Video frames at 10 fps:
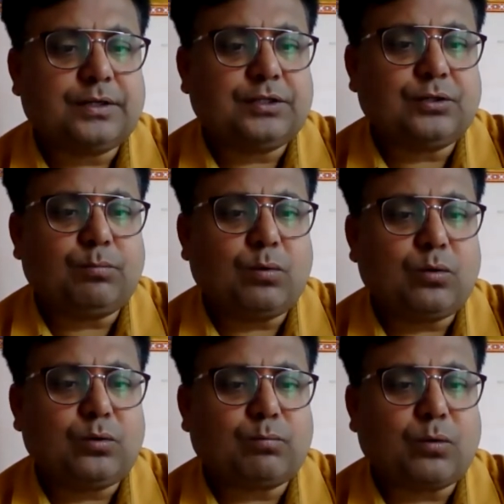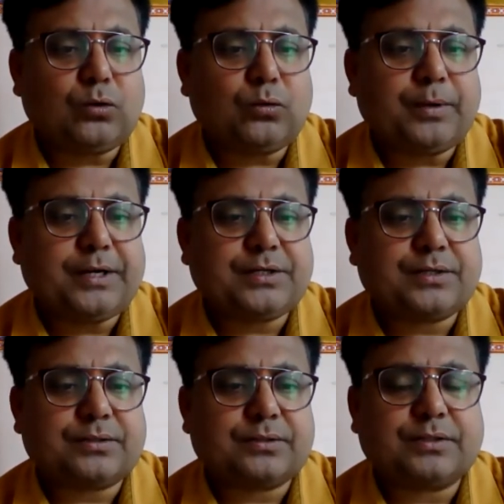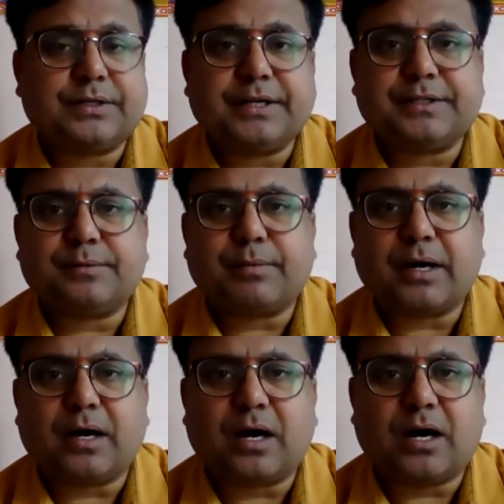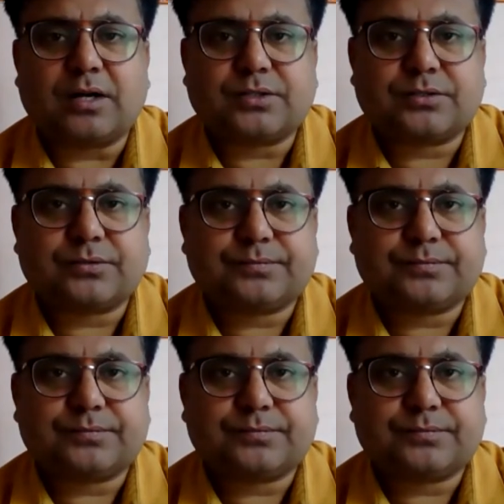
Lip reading: in the monument created by art.